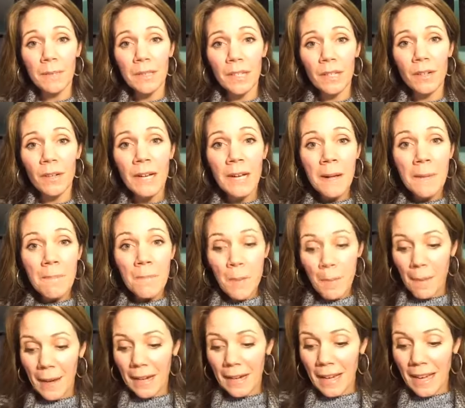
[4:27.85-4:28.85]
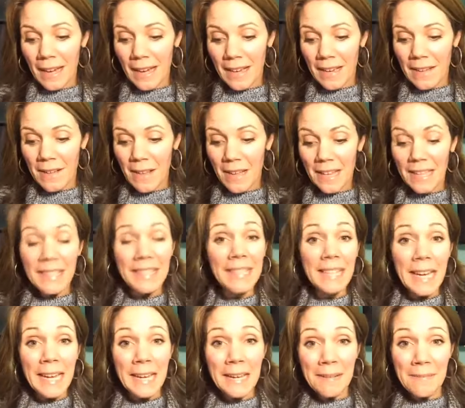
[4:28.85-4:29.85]
So, but
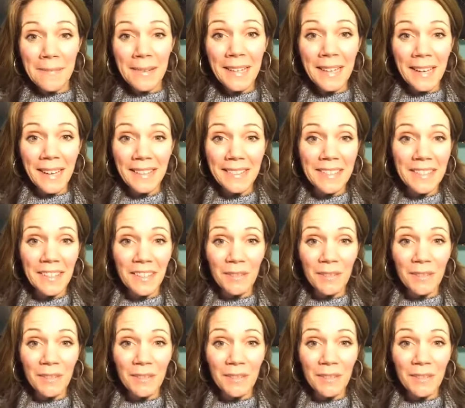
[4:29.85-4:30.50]
Sam has,